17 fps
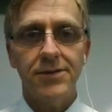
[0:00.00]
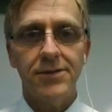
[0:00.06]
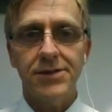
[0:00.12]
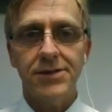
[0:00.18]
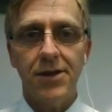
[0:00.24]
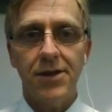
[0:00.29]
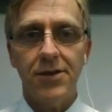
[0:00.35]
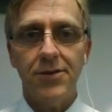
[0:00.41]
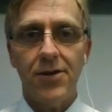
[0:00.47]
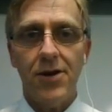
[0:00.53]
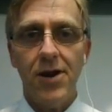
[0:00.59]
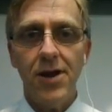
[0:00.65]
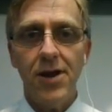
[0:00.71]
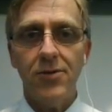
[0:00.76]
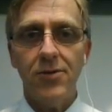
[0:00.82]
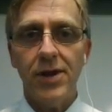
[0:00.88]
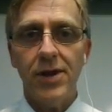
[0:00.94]
So
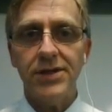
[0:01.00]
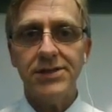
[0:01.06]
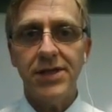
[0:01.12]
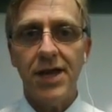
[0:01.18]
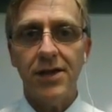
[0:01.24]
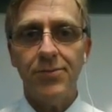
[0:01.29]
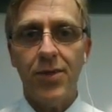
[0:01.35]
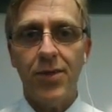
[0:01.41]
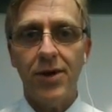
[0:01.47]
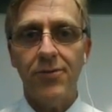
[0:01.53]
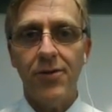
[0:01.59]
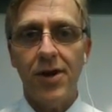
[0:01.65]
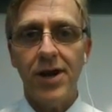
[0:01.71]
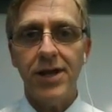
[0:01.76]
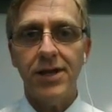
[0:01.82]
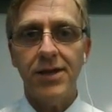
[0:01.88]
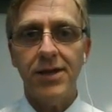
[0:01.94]
I always start by
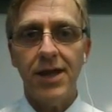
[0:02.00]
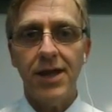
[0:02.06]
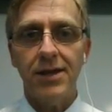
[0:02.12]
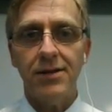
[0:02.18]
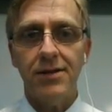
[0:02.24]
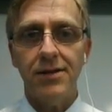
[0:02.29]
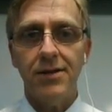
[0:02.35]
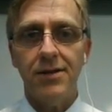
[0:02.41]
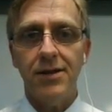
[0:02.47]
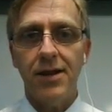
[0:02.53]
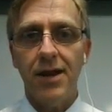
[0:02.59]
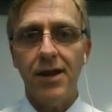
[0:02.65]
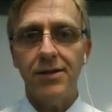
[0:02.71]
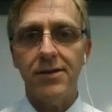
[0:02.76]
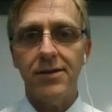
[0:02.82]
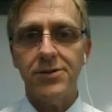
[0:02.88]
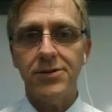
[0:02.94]
writing that
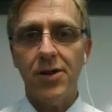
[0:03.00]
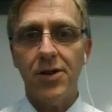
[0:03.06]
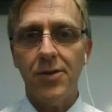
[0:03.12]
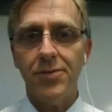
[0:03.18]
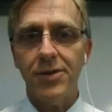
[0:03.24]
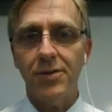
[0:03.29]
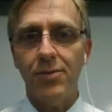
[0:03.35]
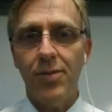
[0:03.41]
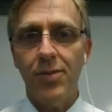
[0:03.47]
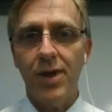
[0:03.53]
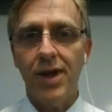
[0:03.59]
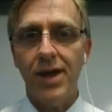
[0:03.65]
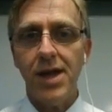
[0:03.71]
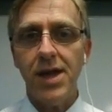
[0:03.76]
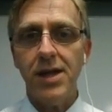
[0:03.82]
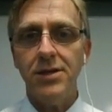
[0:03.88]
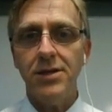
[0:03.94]
at the top of the
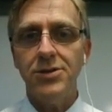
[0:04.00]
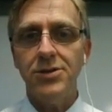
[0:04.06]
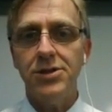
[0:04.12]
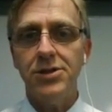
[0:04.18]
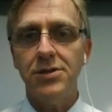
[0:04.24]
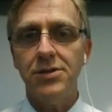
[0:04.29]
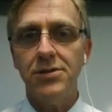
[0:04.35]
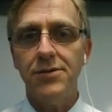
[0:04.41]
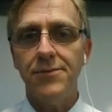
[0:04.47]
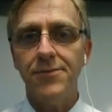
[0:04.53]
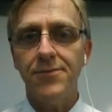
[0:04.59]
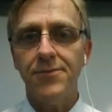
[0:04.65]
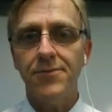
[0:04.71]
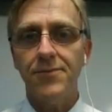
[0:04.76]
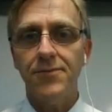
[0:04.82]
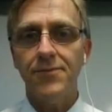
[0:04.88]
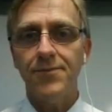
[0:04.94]
page,
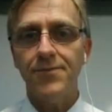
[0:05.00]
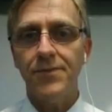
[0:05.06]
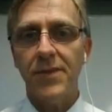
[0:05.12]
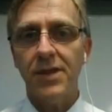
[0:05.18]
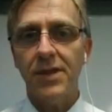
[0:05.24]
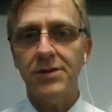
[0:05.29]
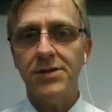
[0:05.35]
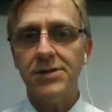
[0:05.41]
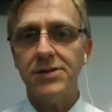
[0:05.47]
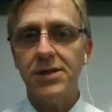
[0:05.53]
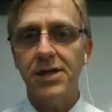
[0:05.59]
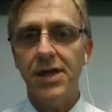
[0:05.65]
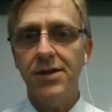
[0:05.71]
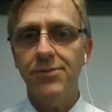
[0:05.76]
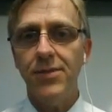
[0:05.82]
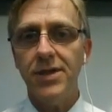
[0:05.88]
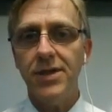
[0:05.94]
just to
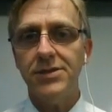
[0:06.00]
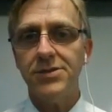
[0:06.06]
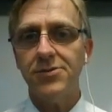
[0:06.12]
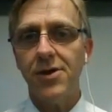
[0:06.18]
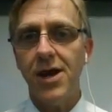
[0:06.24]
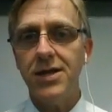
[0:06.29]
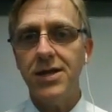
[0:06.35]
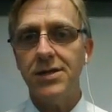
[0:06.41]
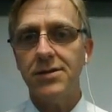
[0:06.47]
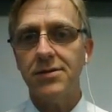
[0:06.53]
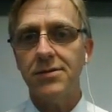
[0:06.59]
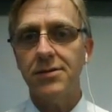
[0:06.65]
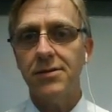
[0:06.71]
keep me straight.